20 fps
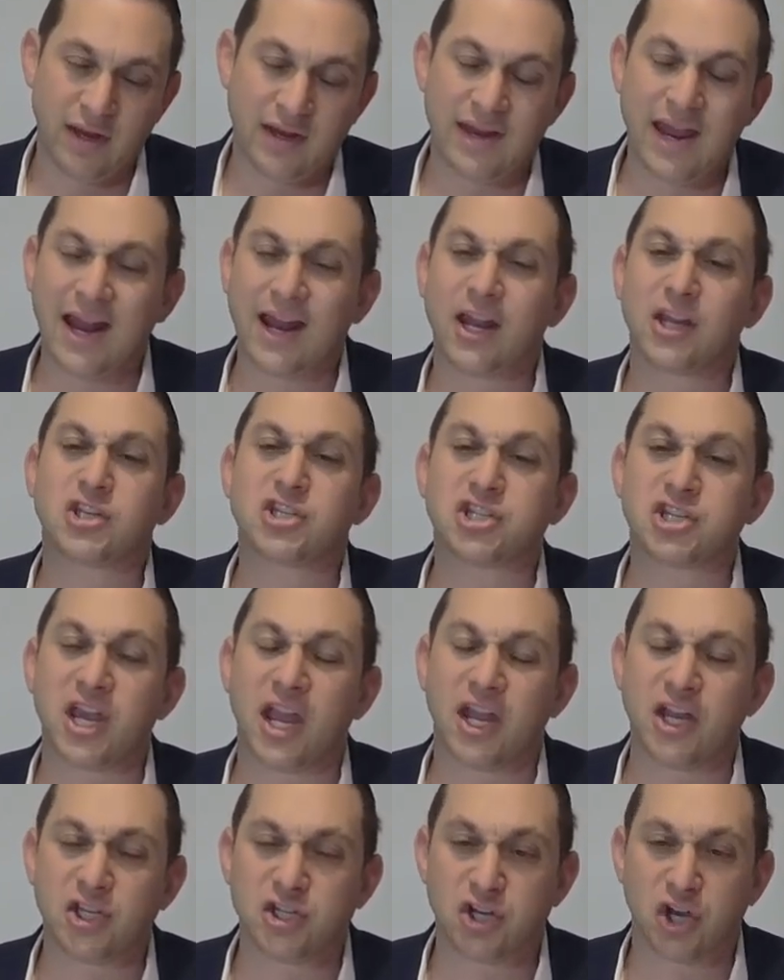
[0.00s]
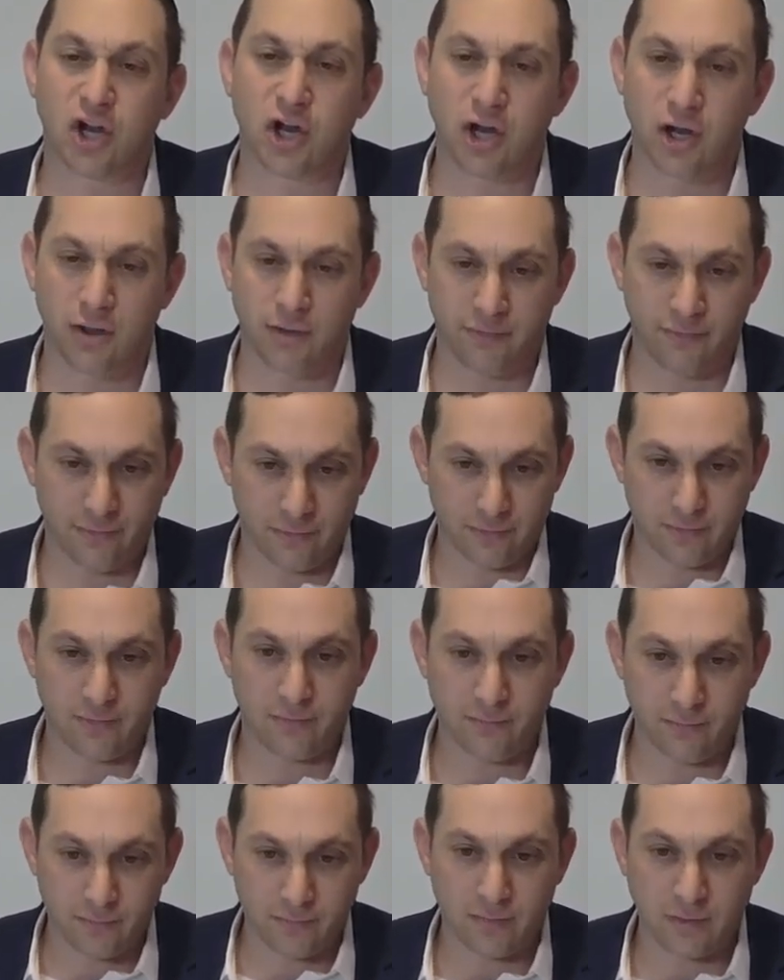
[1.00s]
That change of,
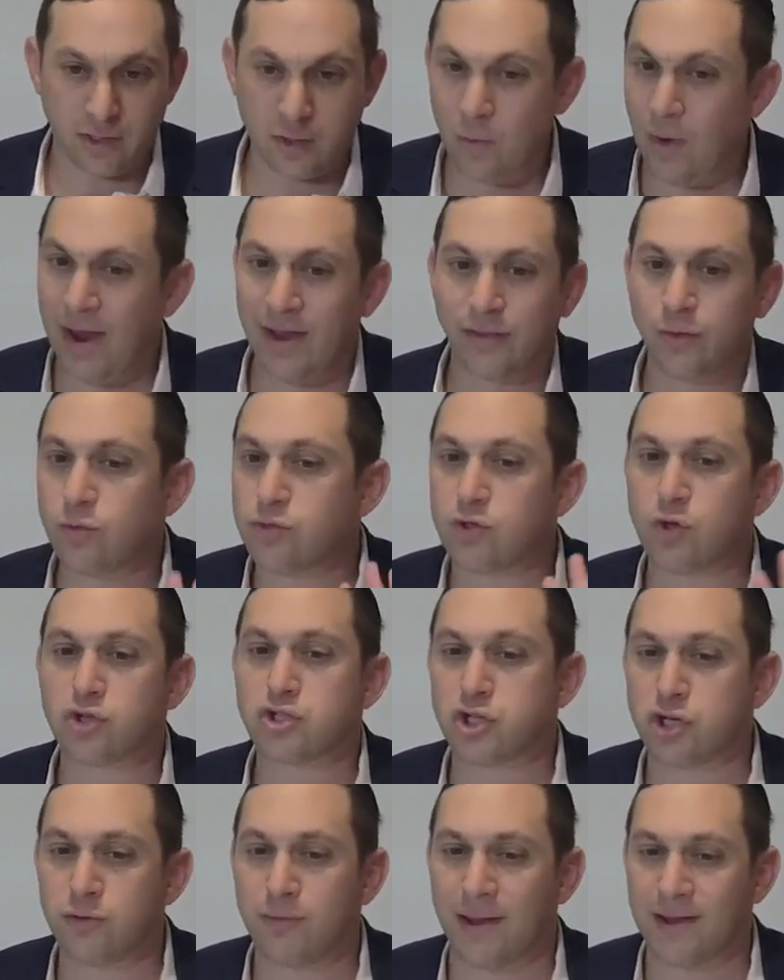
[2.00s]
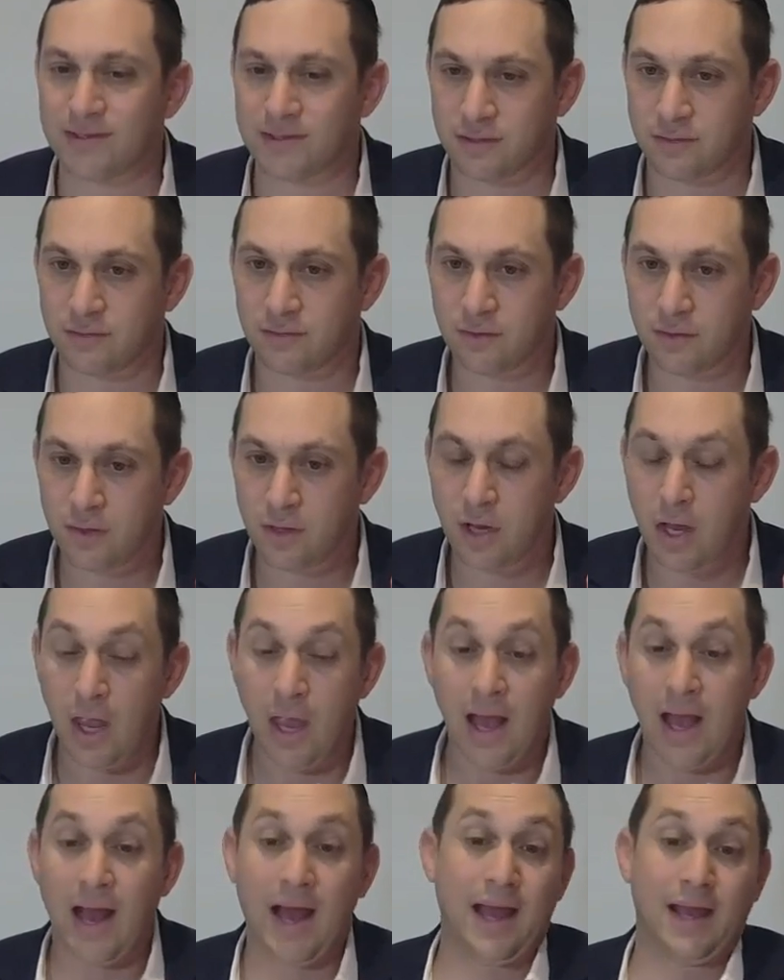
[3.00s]
right, there was no Shinu Maisa.
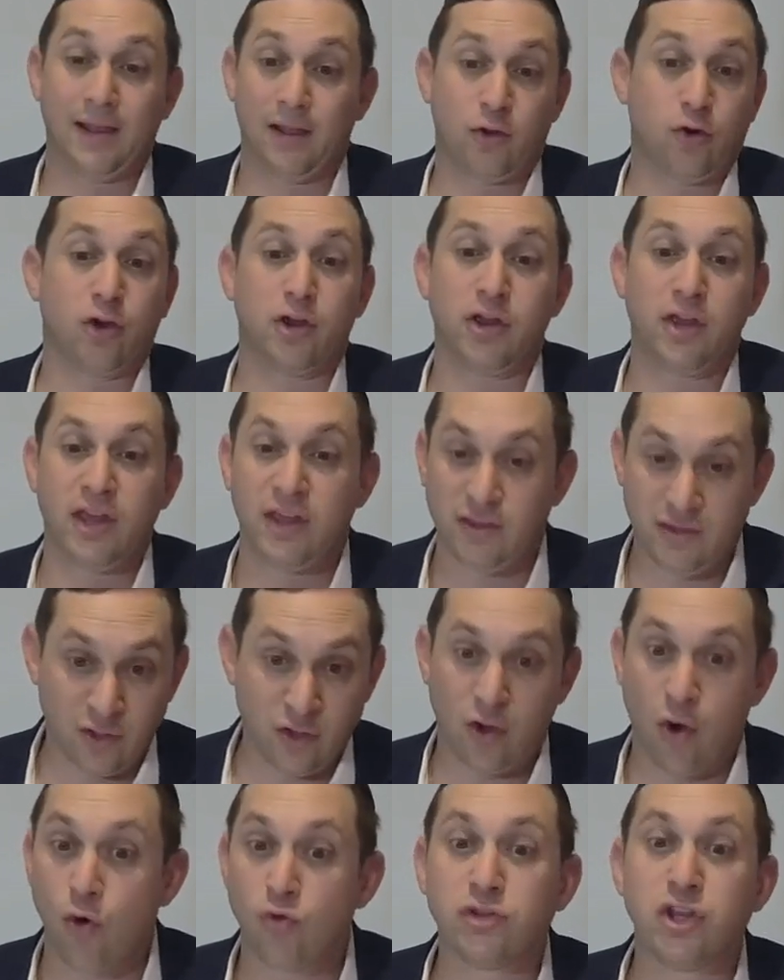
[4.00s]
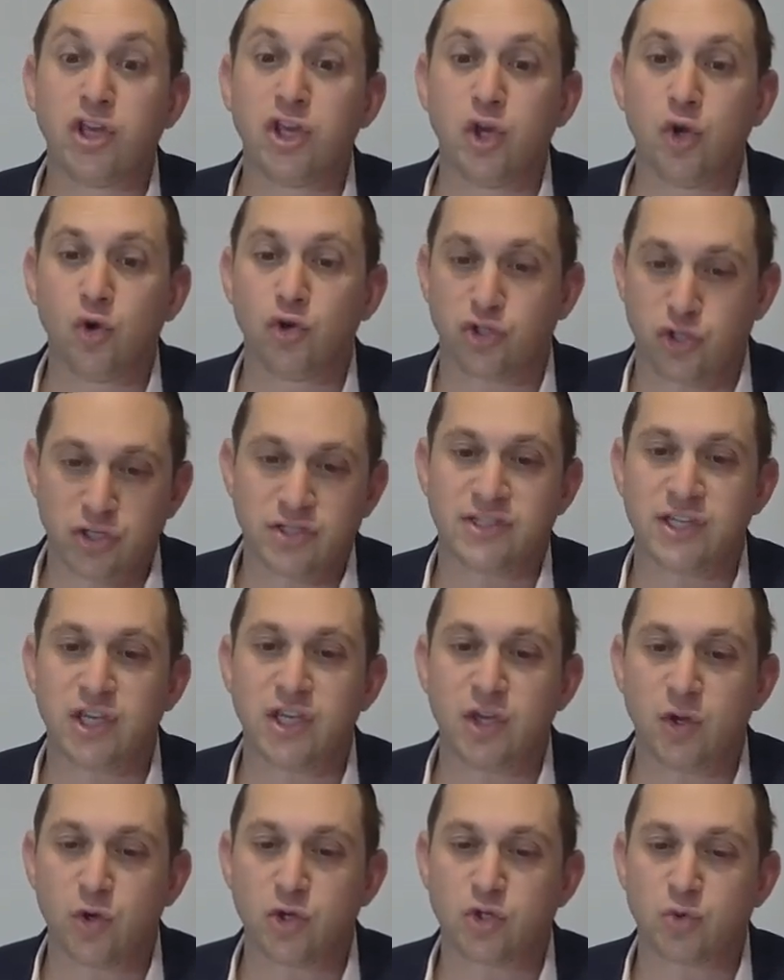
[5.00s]
Hi, only Yush, you
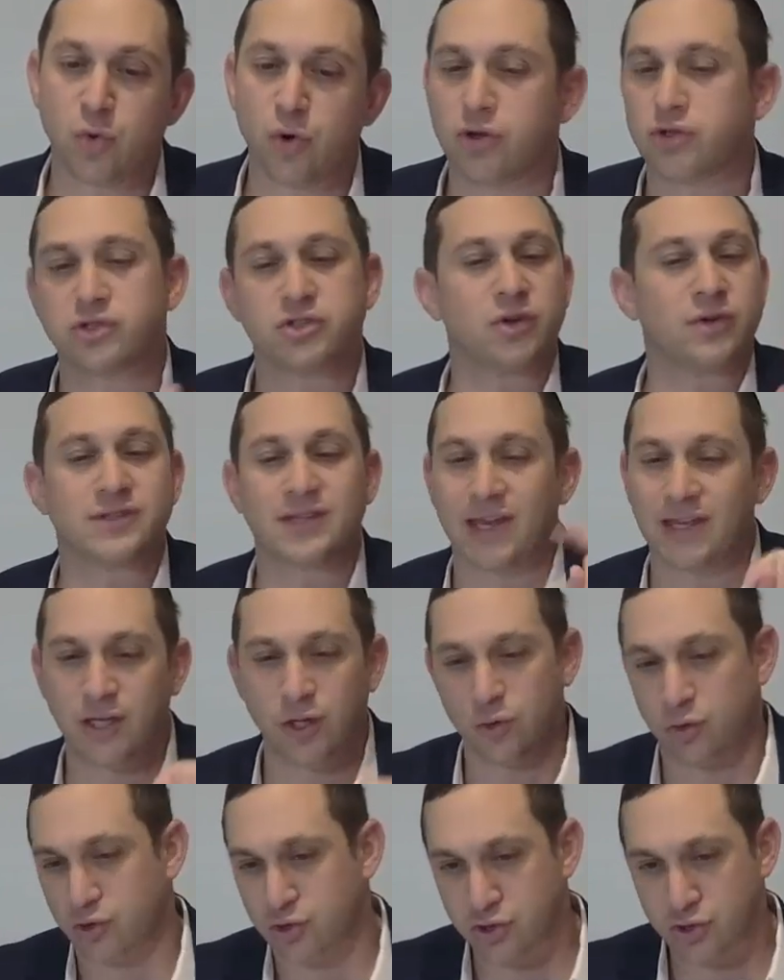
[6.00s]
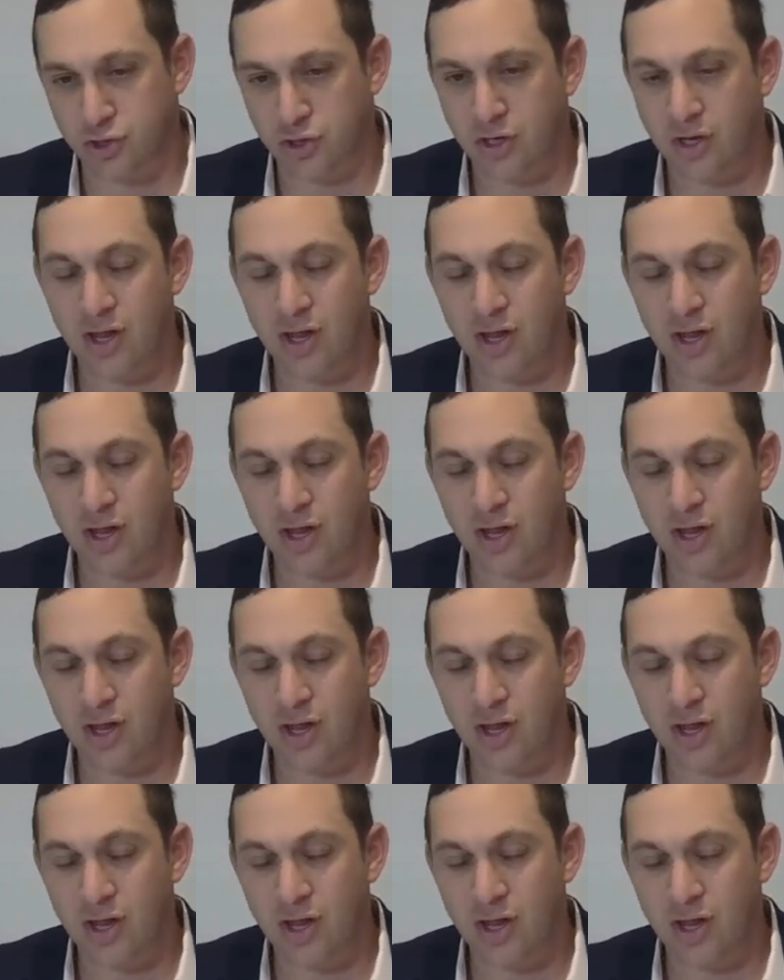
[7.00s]
see Yush works? No, it's not Yush.